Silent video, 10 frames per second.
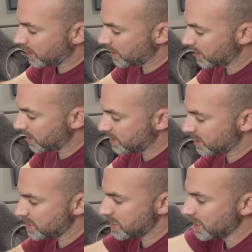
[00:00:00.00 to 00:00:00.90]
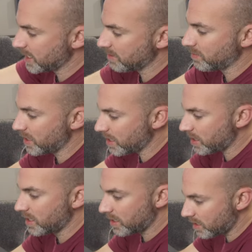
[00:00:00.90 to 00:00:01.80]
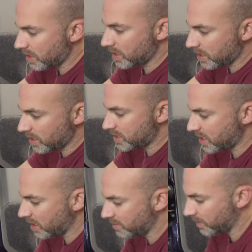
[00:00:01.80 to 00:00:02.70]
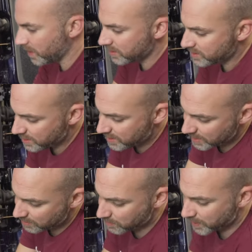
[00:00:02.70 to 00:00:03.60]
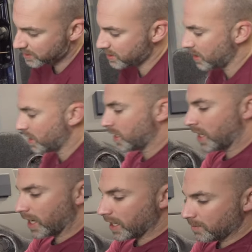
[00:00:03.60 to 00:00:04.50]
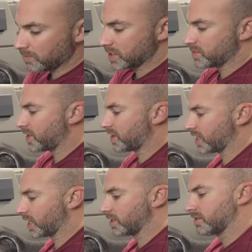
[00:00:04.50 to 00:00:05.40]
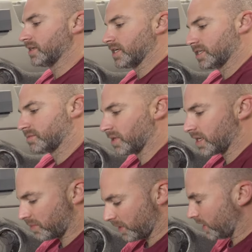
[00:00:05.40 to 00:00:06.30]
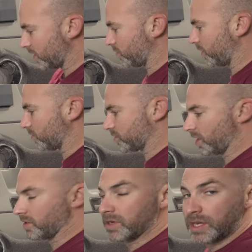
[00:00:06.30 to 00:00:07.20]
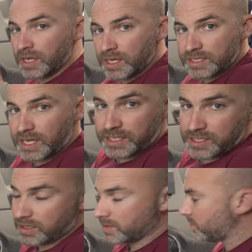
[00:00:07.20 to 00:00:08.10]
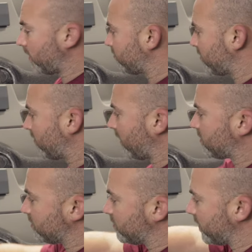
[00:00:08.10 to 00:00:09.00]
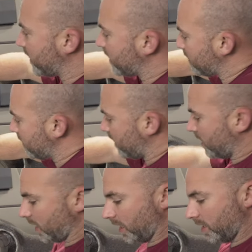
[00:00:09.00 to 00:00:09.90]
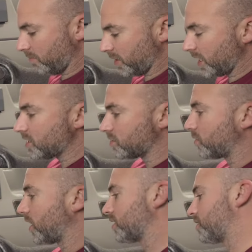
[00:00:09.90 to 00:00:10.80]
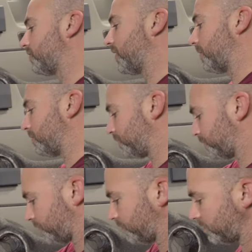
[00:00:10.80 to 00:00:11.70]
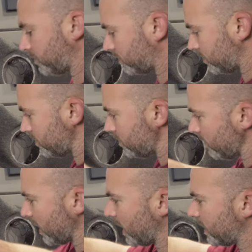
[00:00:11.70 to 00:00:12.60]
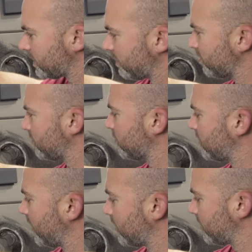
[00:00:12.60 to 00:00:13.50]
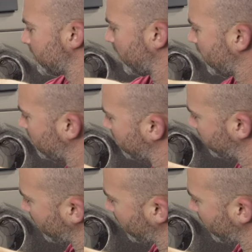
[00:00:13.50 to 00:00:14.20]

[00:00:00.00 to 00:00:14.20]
this is a little bit tougher to deal with. Um, it's a bit thicker, it doesn't manipulate as well, so take your time, have a bit of patience with it, um, but it is all cut to fit. And in a similar sort of sense, we've